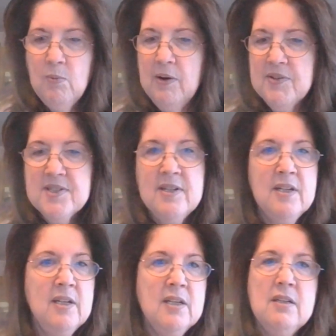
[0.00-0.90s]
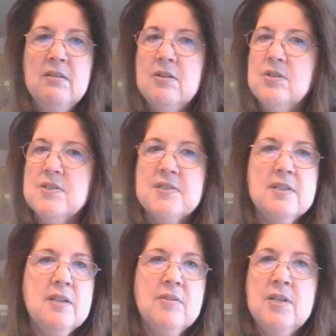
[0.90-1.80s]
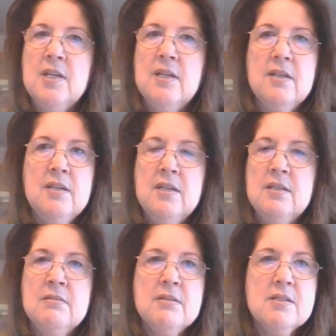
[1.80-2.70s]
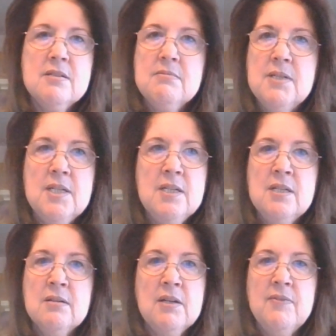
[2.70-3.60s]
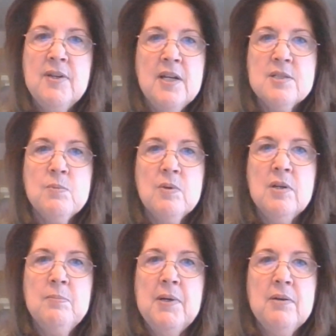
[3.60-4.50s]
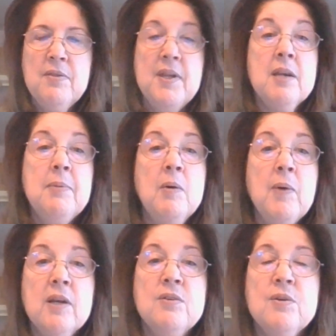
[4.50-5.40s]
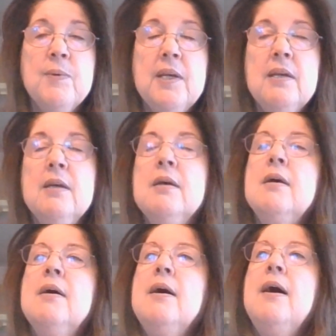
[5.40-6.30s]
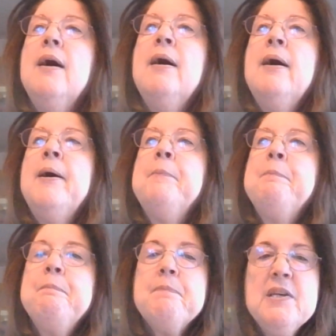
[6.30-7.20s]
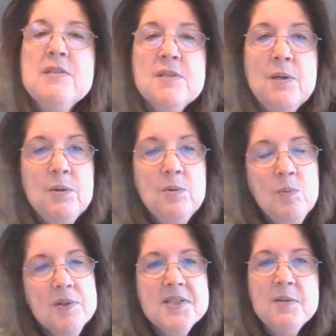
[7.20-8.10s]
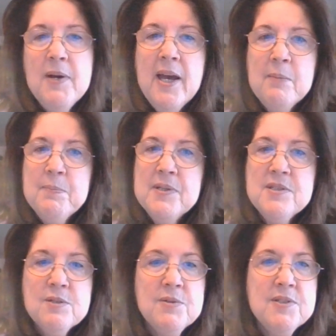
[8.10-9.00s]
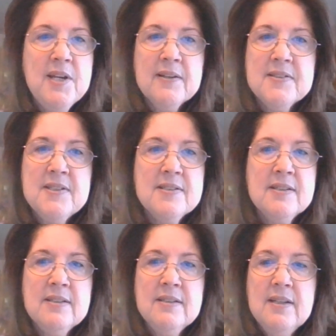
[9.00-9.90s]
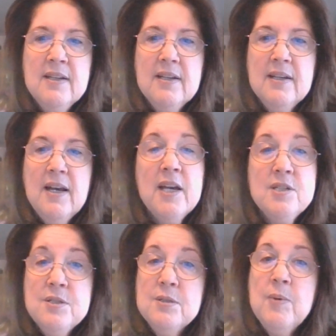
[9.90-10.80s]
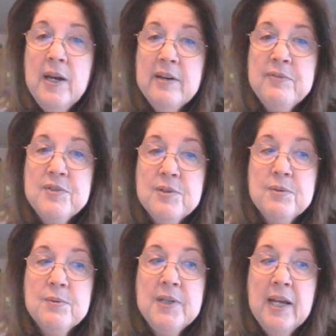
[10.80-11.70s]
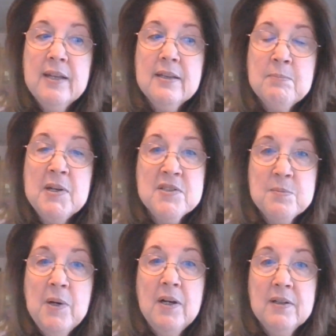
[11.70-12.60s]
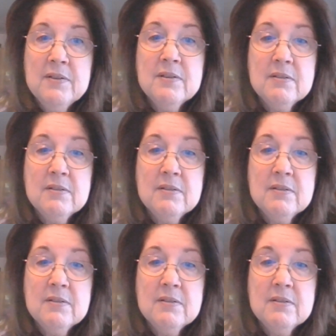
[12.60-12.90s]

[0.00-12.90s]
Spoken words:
whereas knitting, you can just sit there and knit and you don't even have to think about what you're doing. Um, so we'll see what happens during tax season. I do have to get my small